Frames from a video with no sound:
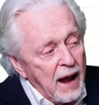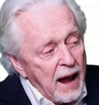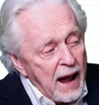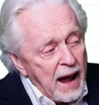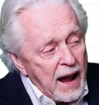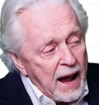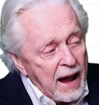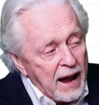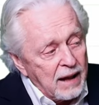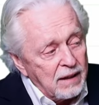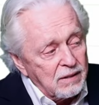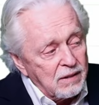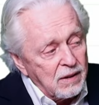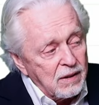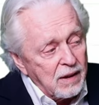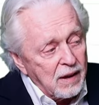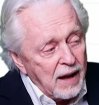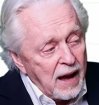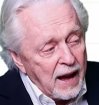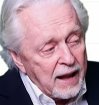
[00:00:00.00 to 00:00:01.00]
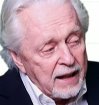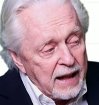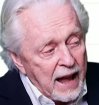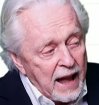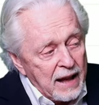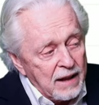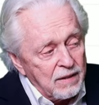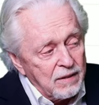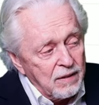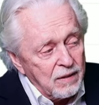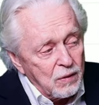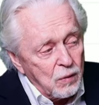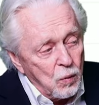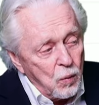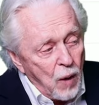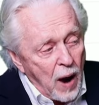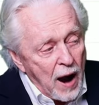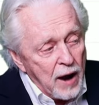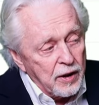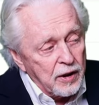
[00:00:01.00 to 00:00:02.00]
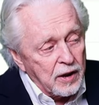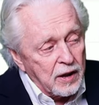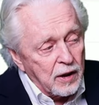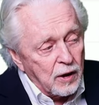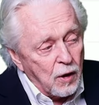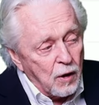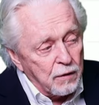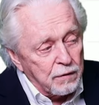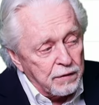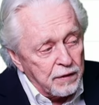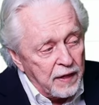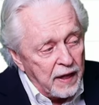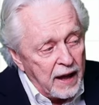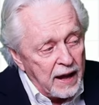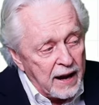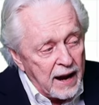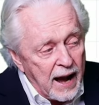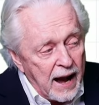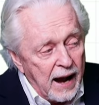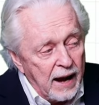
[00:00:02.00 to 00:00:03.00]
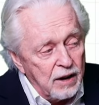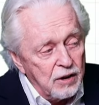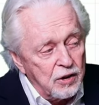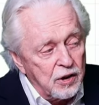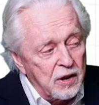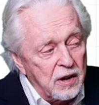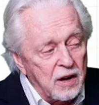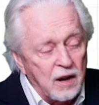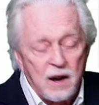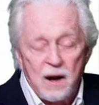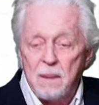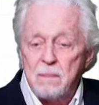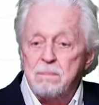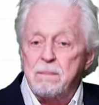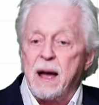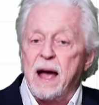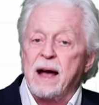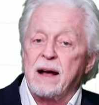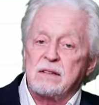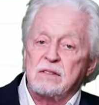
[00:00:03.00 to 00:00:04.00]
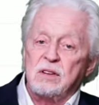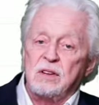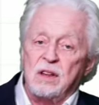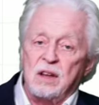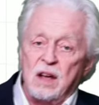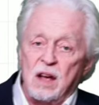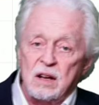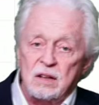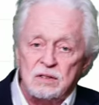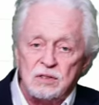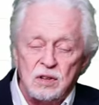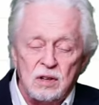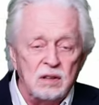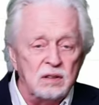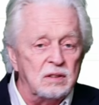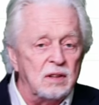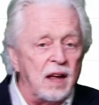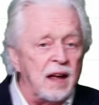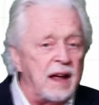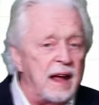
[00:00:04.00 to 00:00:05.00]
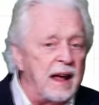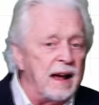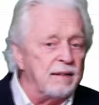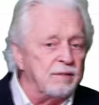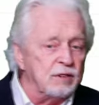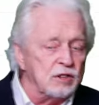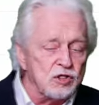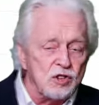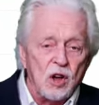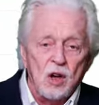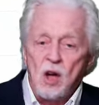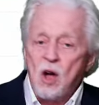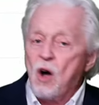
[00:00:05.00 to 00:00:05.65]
And again, are you going to go for that high or are you going to come back to the eighteen day average?